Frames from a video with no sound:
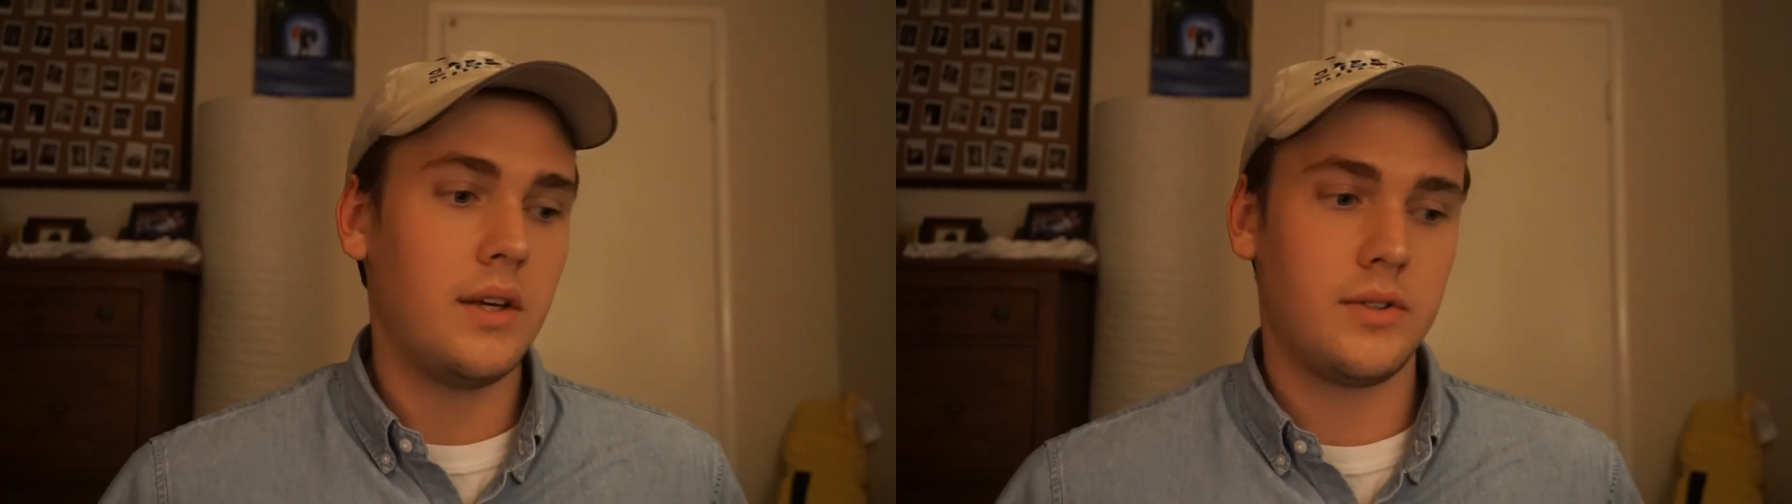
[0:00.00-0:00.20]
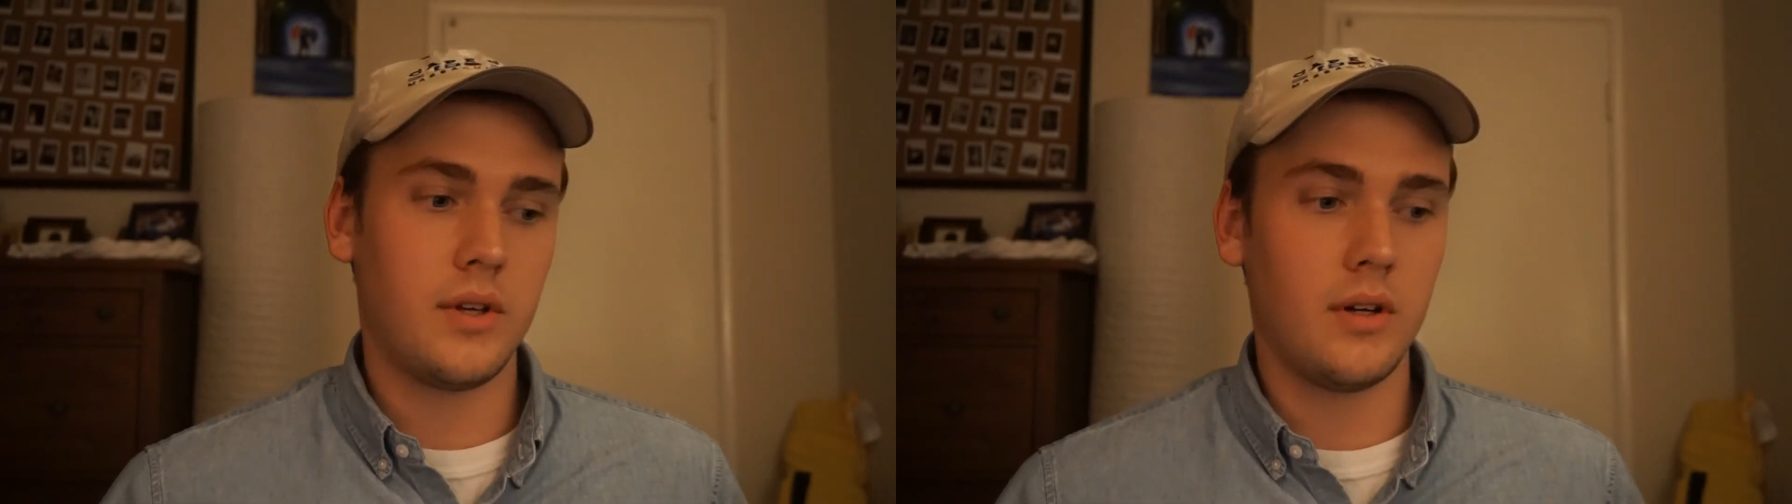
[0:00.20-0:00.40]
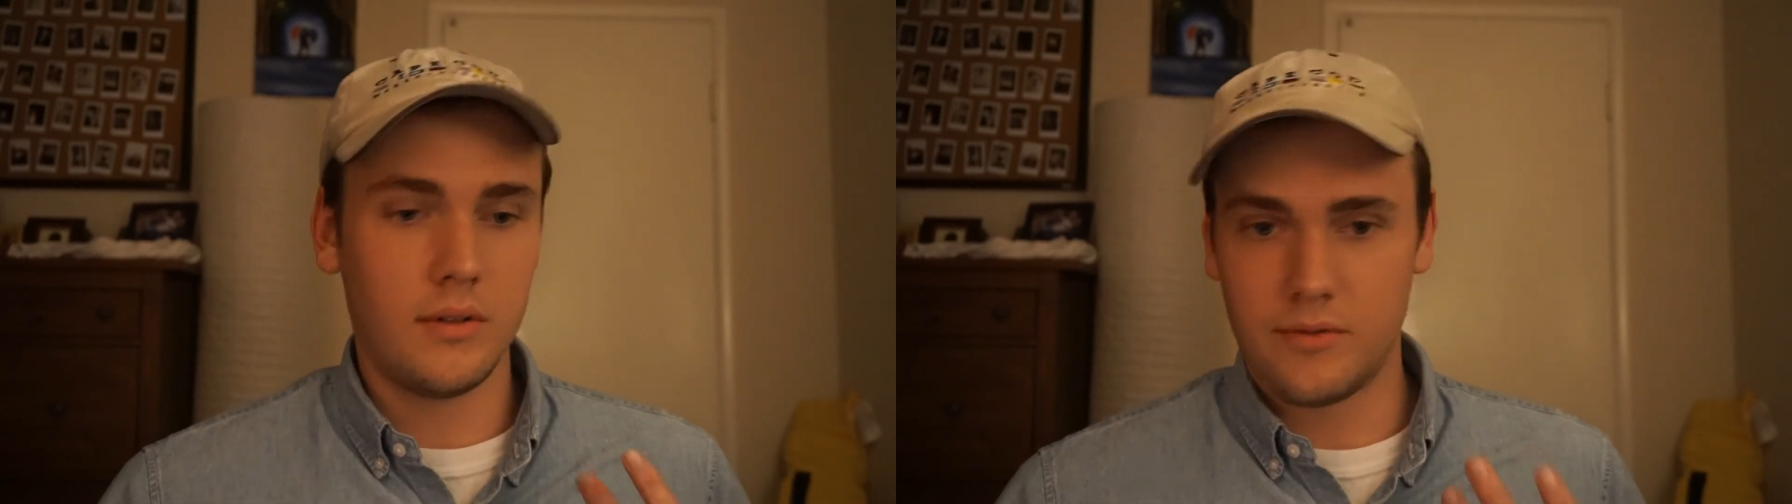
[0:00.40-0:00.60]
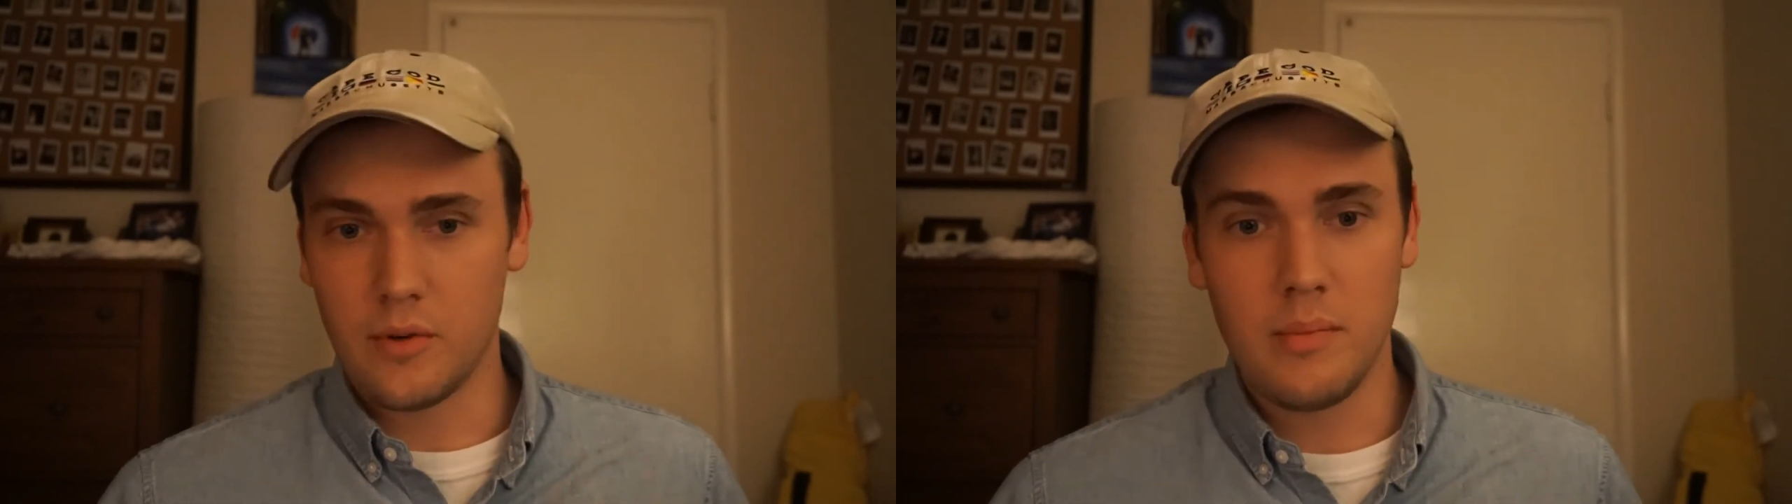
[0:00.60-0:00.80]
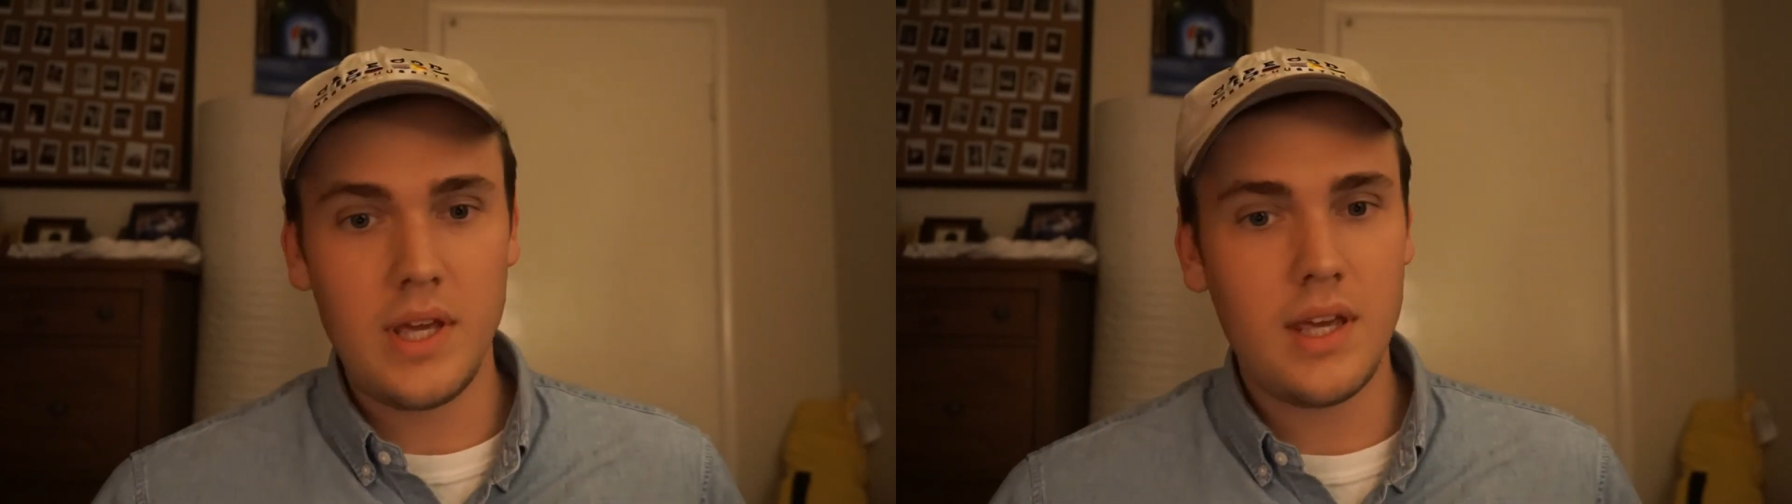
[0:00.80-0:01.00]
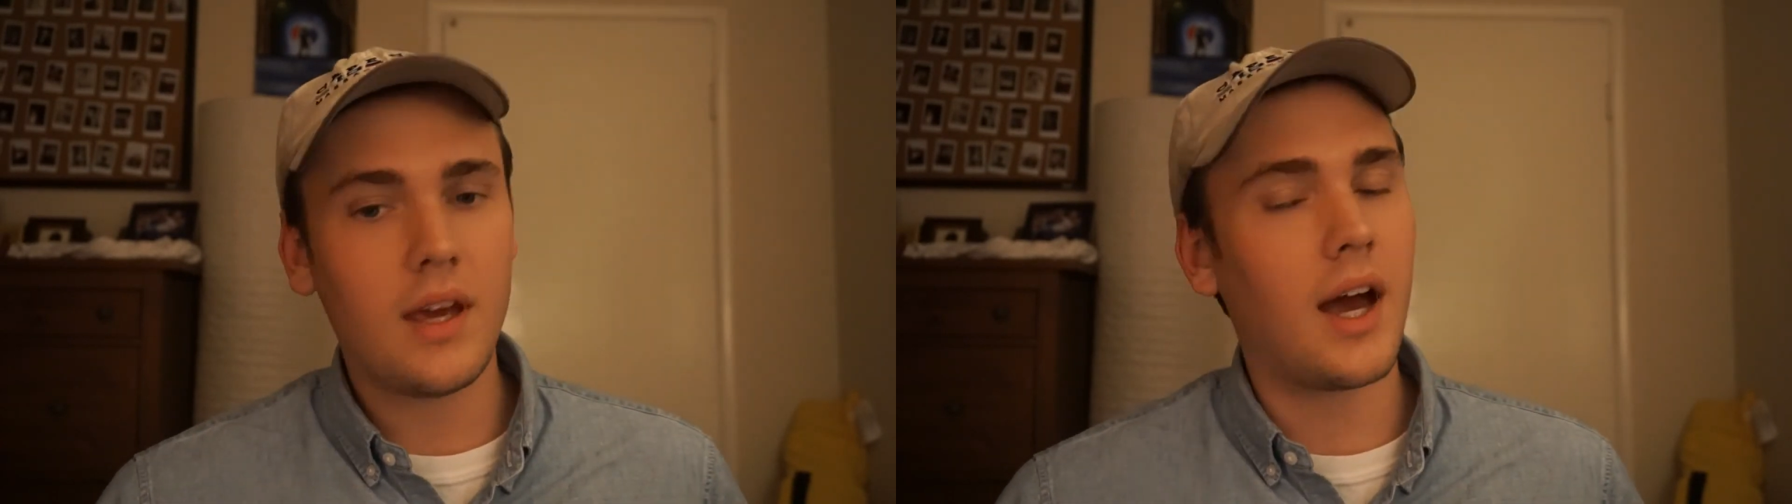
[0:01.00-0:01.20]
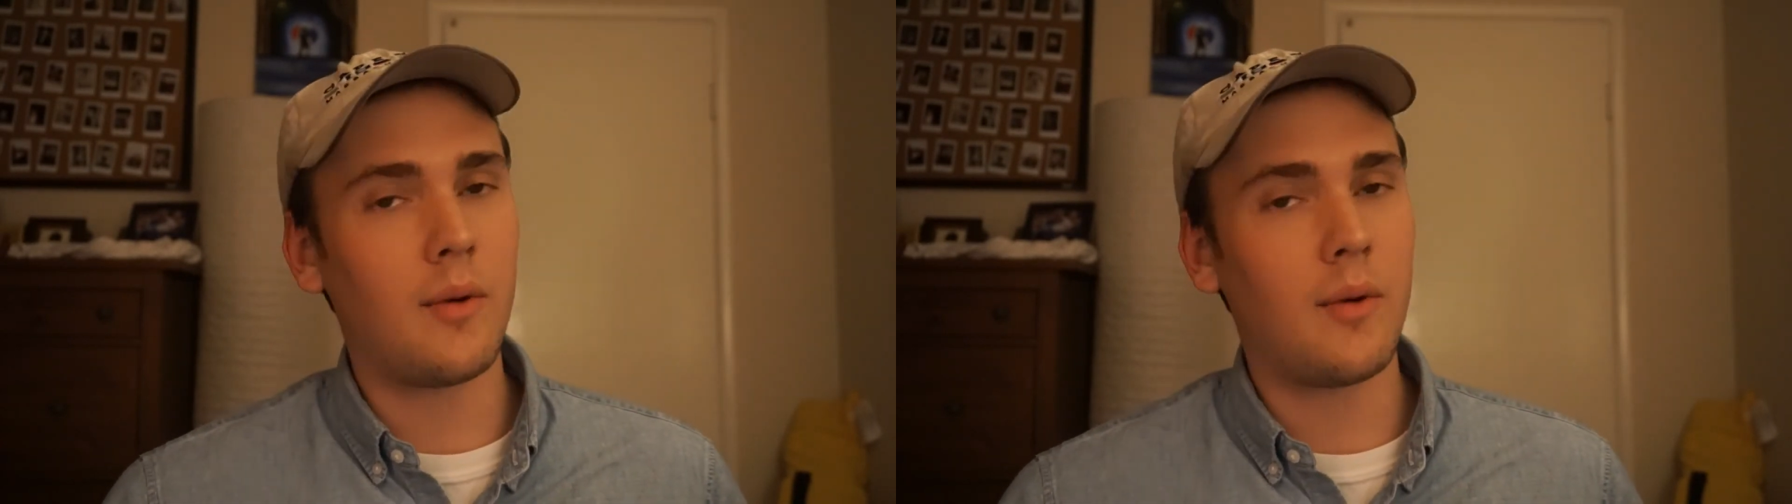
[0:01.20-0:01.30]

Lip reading: So for me,